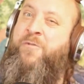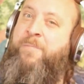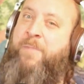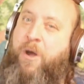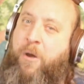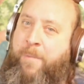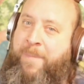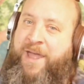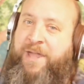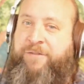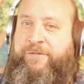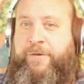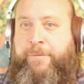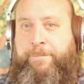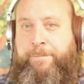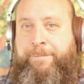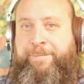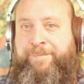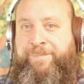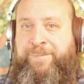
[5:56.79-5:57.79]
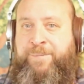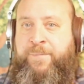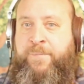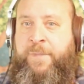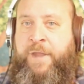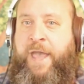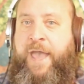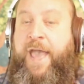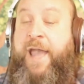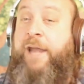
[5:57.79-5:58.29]
momentum.
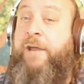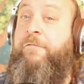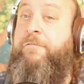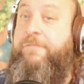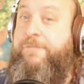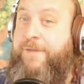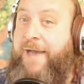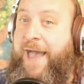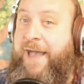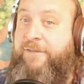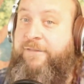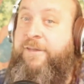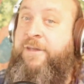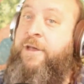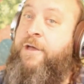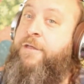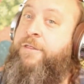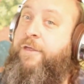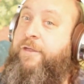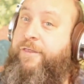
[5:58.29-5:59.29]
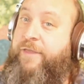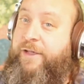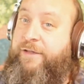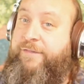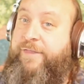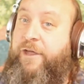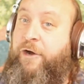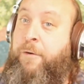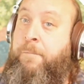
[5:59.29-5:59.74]
And in fact, the things that are